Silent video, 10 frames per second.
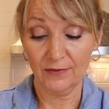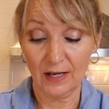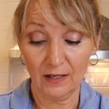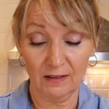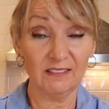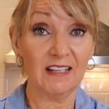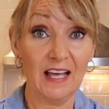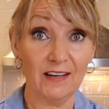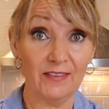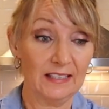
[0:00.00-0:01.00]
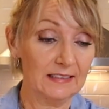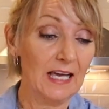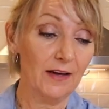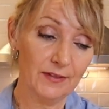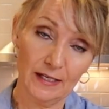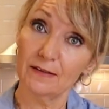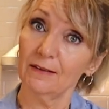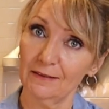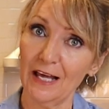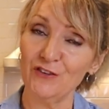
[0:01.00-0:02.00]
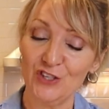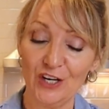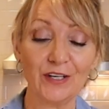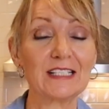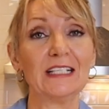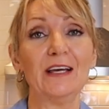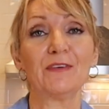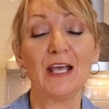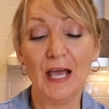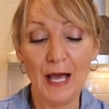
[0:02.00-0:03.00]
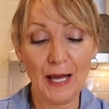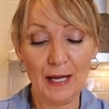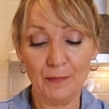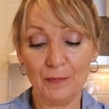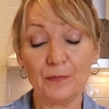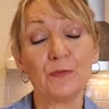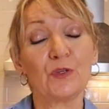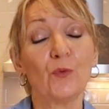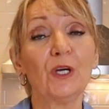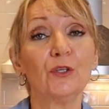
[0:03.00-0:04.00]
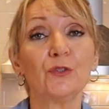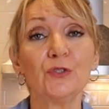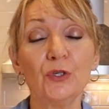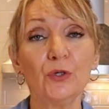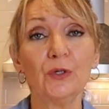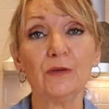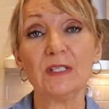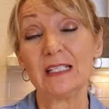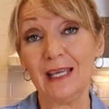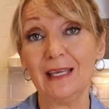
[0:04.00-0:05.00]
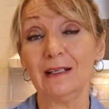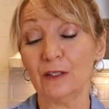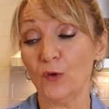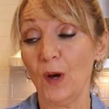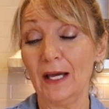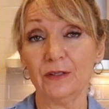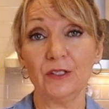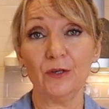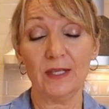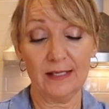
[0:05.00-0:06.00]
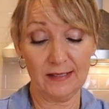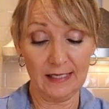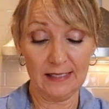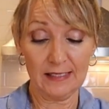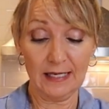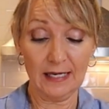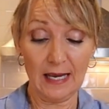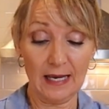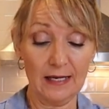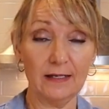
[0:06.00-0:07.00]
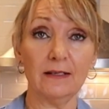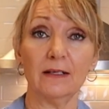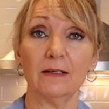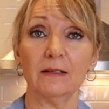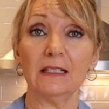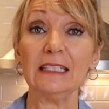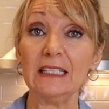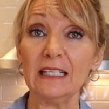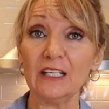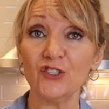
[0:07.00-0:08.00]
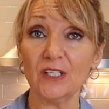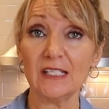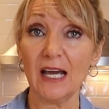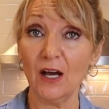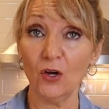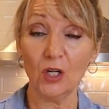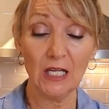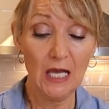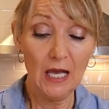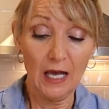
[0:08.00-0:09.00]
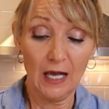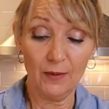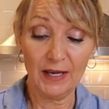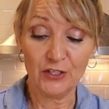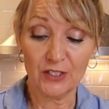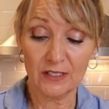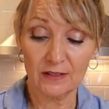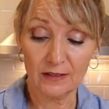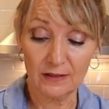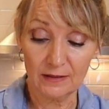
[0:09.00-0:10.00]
I've got a lot of it left and a lot of cherries left. So what you'll do, if it's taking a little while to do this, is get a clean kitchen towel and just